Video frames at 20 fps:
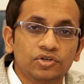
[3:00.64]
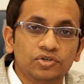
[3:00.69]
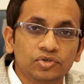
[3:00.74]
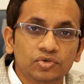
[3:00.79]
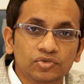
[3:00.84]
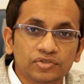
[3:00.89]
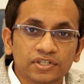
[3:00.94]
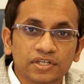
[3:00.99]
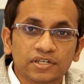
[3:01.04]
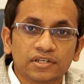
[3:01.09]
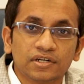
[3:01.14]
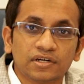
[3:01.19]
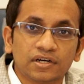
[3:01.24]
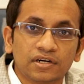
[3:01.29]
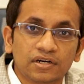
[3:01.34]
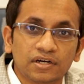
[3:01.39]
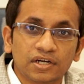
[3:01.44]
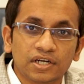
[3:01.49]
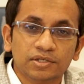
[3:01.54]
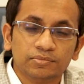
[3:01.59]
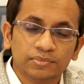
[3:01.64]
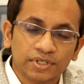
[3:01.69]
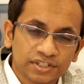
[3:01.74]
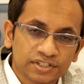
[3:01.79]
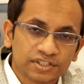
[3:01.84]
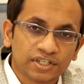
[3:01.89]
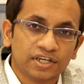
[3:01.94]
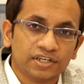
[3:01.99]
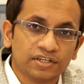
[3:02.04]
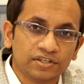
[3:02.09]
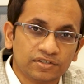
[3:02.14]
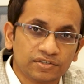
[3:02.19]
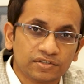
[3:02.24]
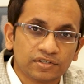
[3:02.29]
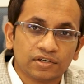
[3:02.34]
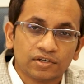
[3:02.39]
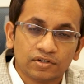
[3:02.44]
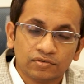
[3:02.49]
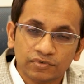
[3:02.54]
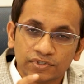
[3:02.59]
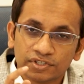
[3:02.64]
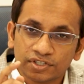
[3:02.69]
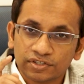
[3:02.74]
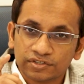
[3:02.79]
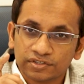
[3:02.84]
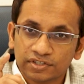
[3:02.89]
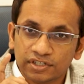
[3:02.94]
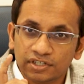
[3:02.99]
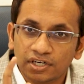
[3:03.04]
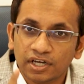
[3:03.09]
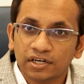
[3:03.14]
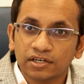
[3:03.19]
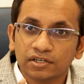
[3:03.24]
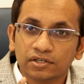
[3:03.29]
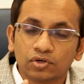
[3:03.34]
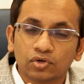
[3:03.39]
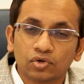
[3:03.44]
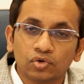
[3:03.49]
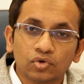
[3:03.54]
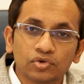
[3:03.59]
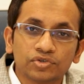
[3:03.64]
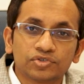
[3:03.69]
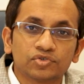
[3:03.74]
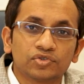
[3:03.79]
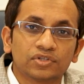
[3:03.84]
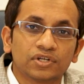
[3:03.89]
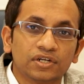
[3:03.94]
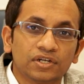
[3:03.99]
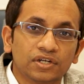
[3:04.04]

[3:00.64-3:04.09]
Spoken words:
using image guidance, which is done close to the